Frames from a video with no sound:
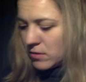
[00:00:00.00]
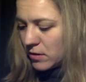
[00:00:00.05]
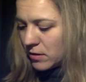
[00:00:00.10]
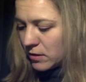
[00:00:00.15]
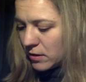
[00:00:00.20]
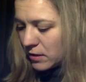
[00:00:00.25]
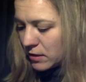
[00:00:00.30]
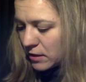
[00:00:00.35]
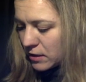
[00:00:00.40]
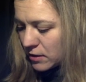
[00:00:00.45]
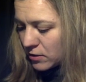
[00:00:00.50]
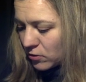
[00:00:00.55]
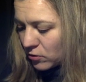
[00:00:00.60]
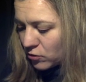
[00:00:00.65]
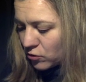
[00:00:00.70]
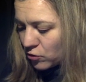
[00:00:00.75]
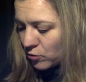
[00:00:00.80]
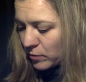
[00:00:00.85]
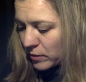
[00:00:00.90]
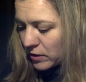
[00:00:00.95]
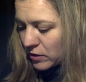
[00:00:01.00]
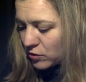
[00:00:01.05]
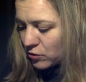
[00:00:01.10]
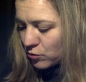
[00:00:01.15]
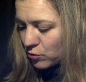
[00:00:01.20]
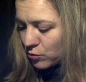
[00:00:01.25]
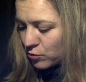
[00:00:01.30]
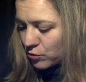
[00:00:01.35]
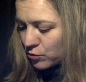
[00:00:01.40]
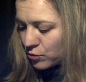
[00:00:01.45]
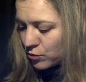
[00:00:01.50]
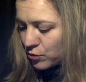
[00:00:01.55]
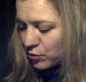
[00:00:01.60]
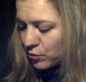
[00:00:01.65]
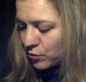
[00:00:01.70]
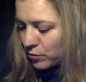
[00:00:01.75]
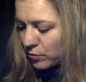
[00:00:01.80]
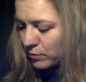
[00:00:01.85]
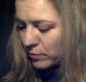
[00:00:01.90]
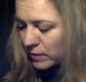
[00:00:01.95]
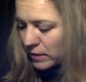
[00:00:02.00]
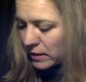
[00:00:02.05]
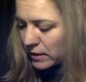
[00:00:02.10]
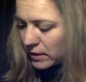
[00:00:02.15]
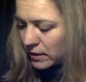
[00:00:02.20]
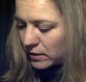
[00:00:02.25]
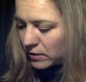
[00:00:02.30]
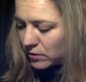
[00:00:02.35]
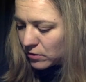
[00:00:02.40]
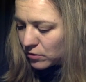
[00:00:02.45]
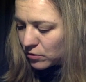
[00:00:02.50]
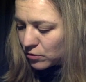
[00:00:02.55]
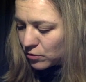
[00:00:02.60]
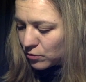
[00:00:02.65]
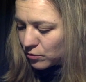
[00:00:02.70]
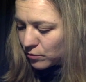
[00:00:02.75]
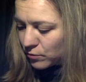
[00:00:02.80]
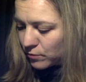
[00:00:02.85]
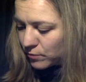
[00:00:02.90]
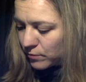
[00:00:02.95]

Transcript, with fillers: and this is also my source to my gate too.